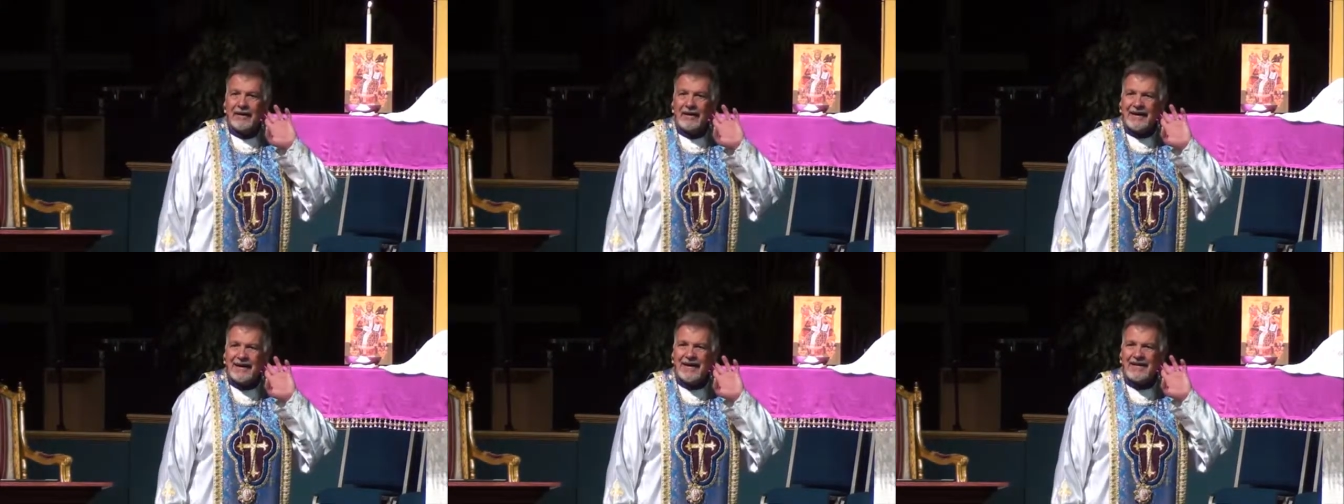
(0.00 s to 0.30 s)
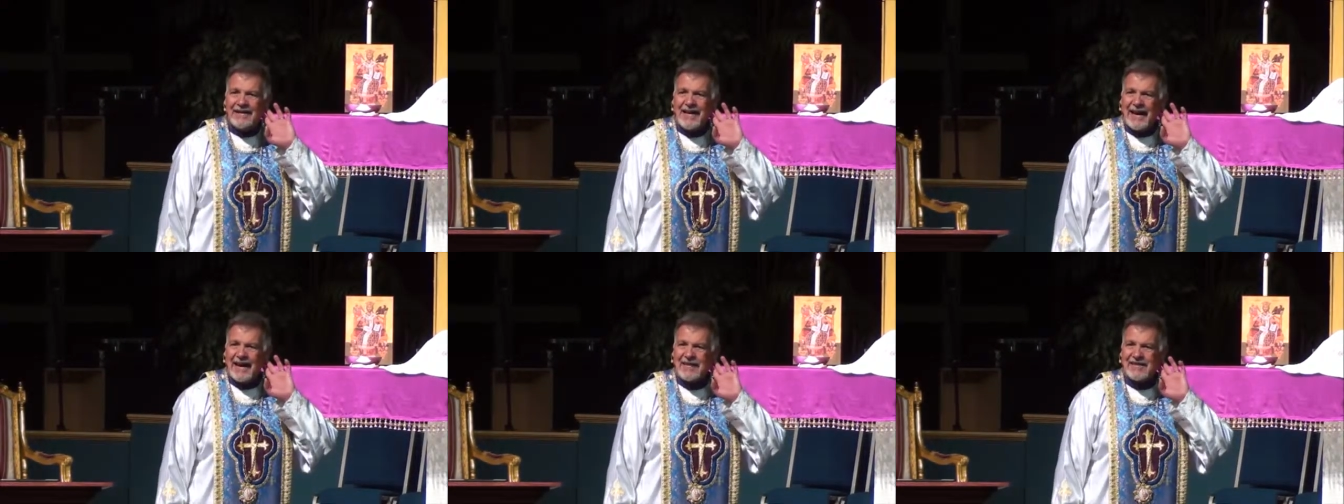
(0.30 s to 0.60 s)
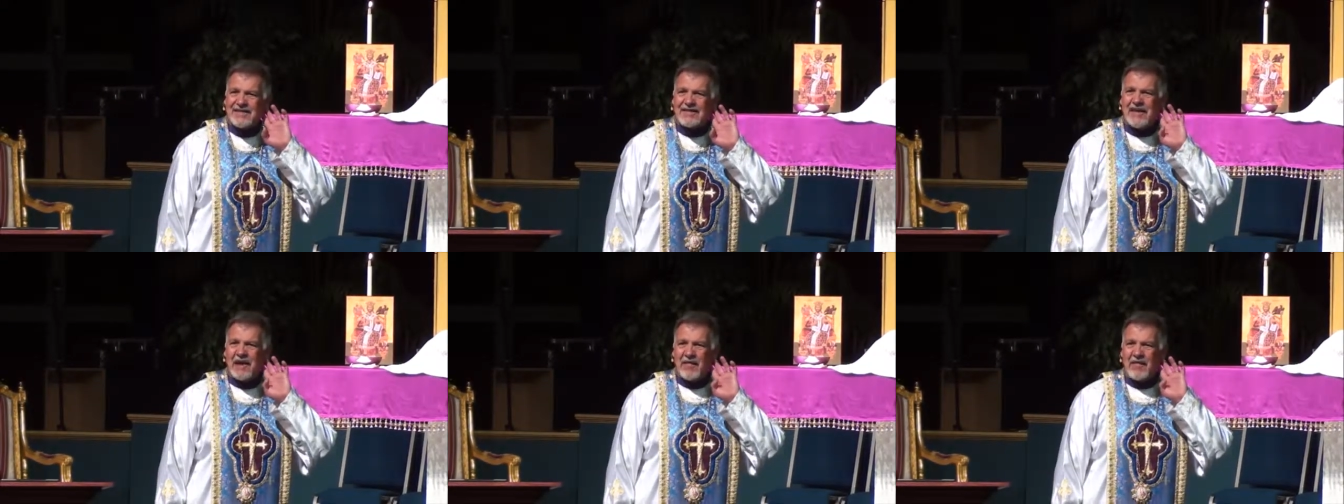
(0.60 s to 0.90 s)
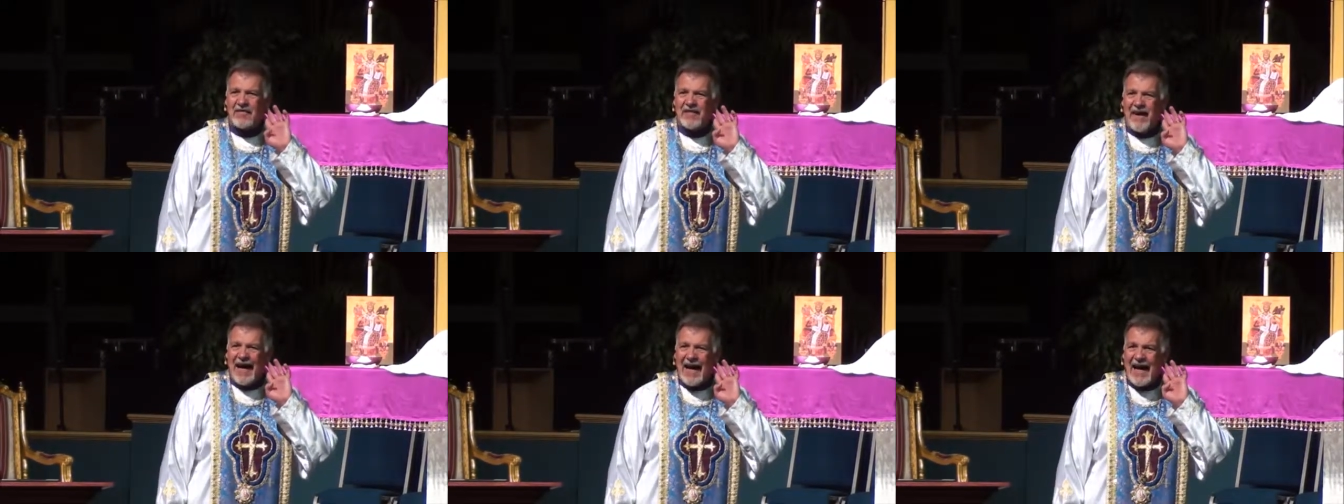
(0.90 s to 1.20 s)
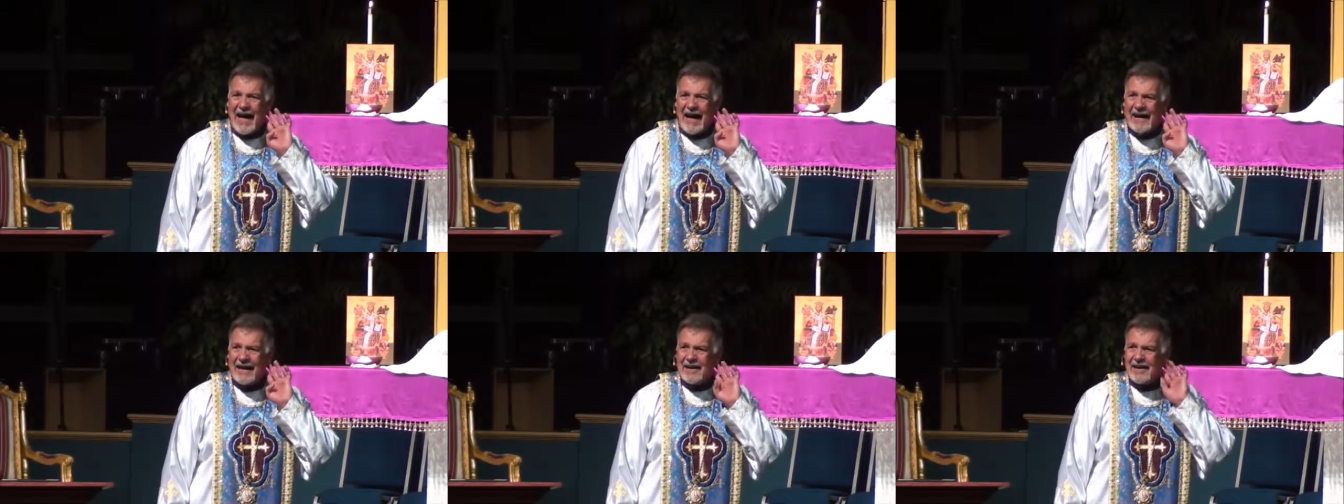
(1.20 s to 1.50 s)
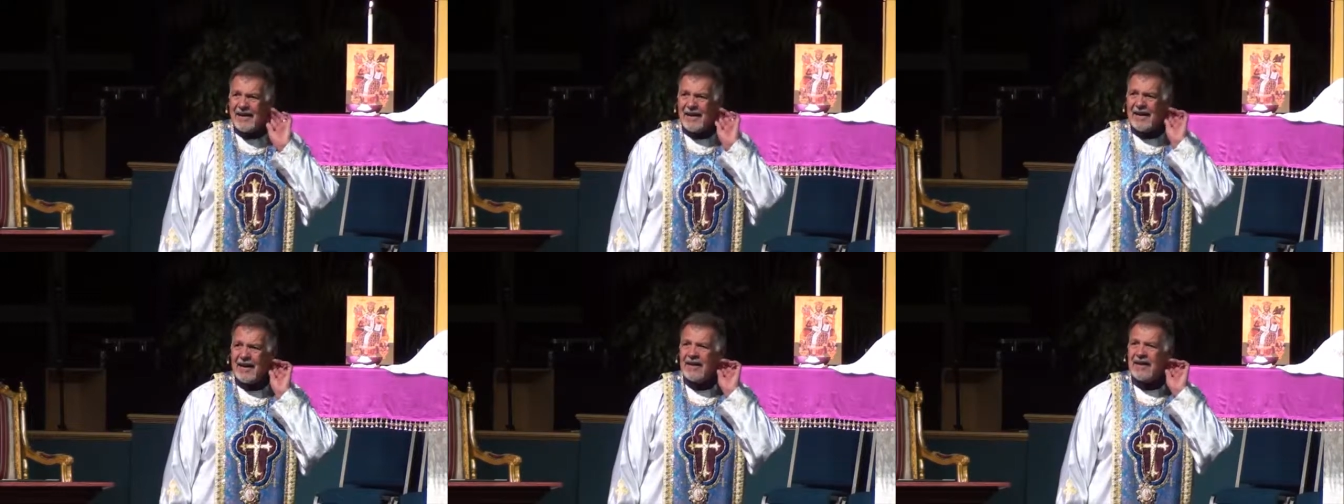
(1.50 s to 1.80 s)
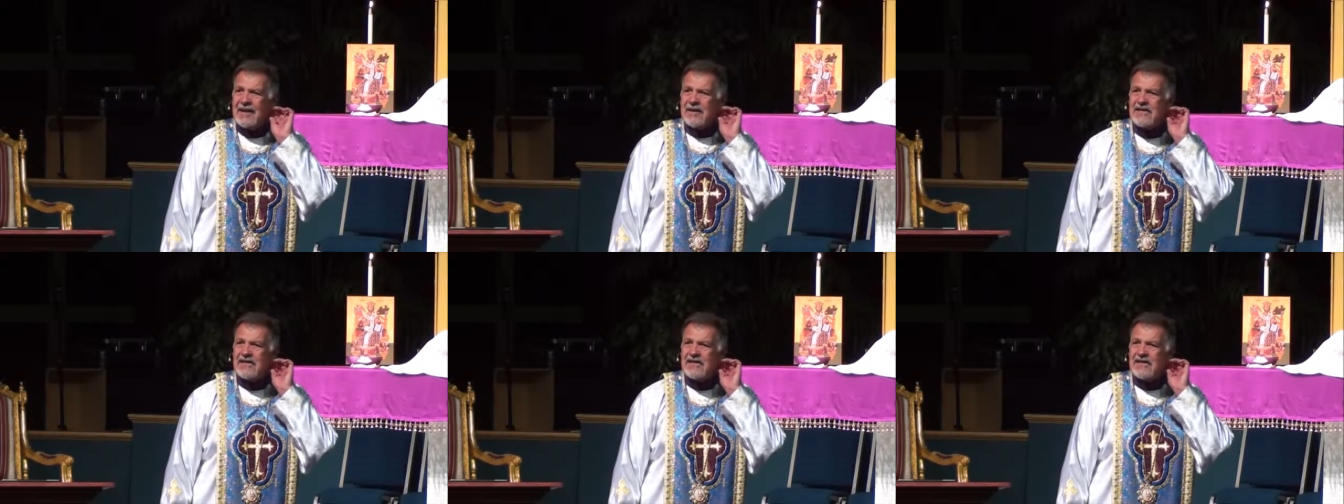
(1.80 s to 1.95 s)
He takes divine